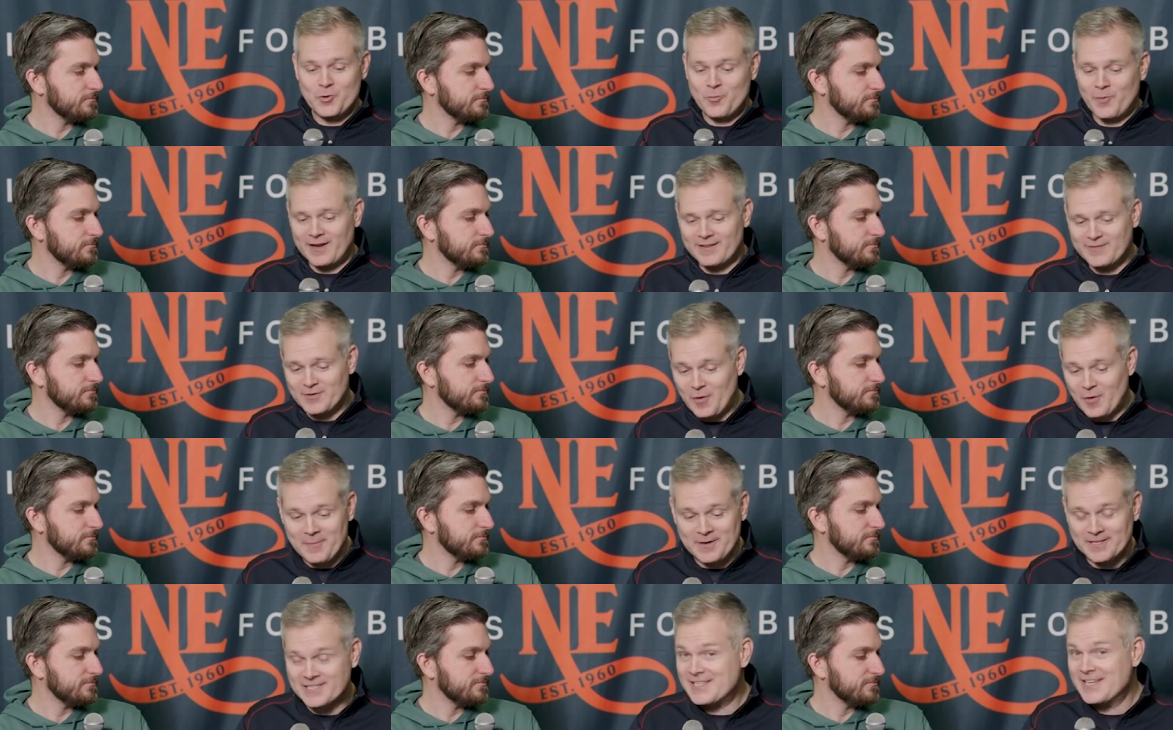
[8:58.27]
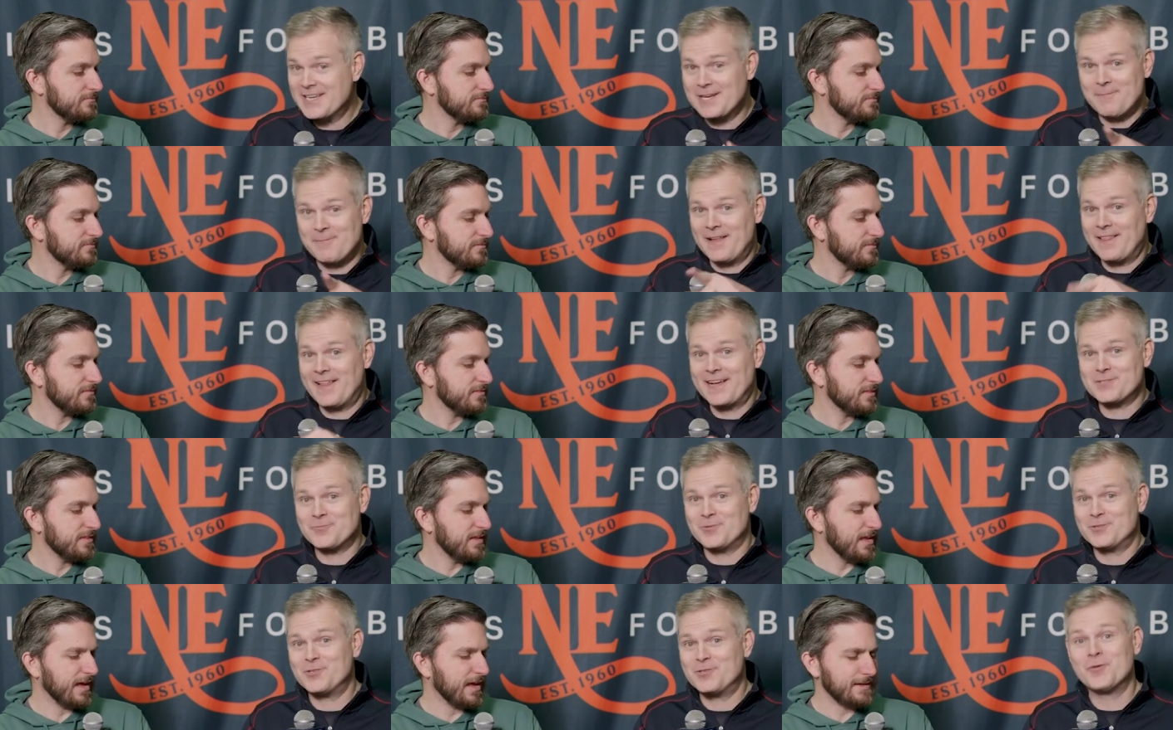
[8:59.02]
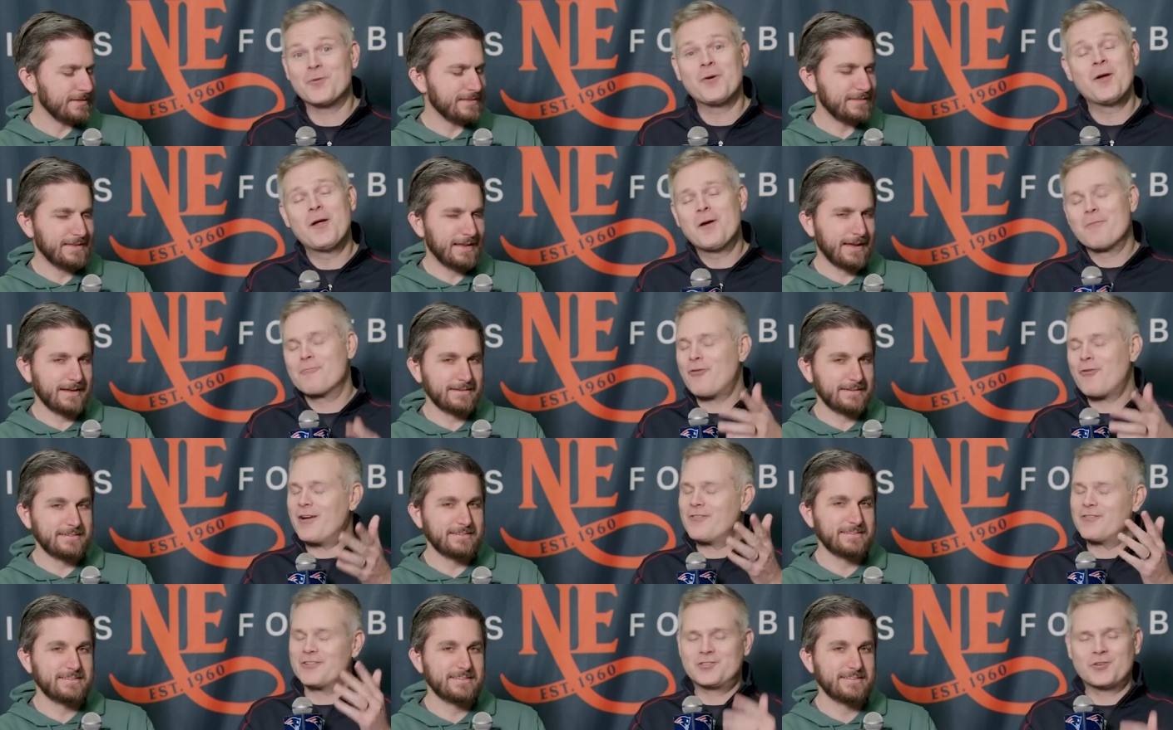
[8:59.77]
Speaker 1: you went, so I'm going to sneak in my last one yeah, too. Yeah.
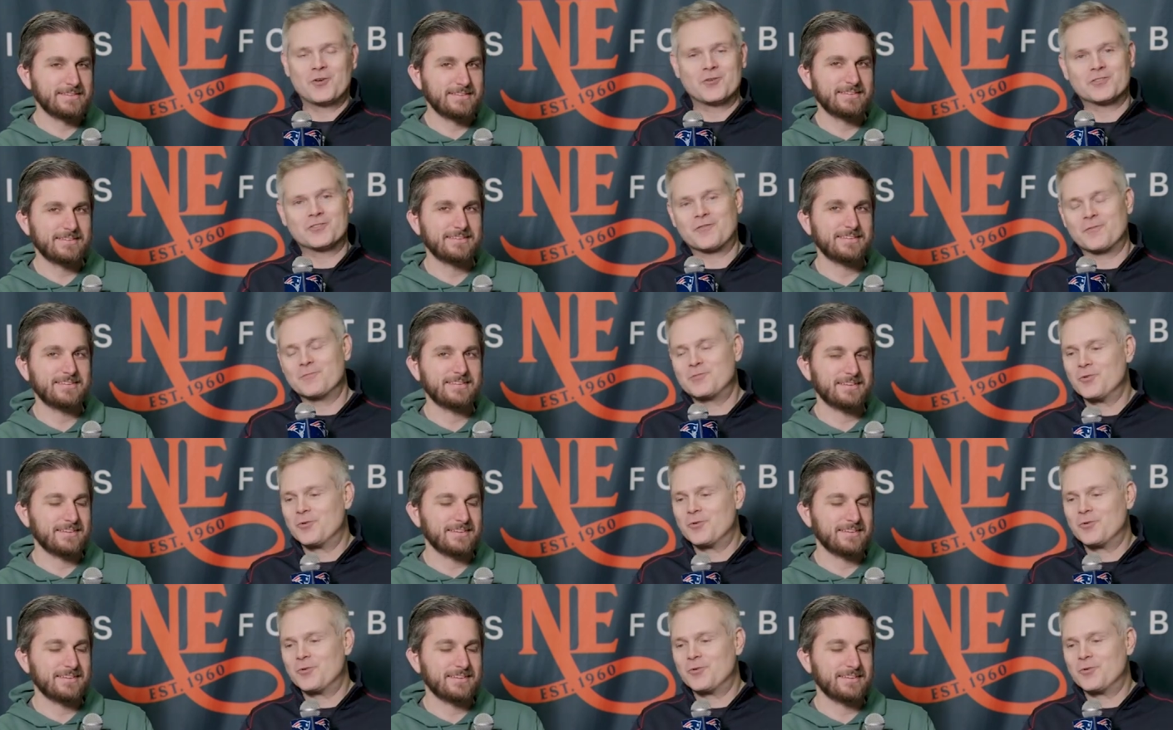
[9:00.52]
Broderick Jones from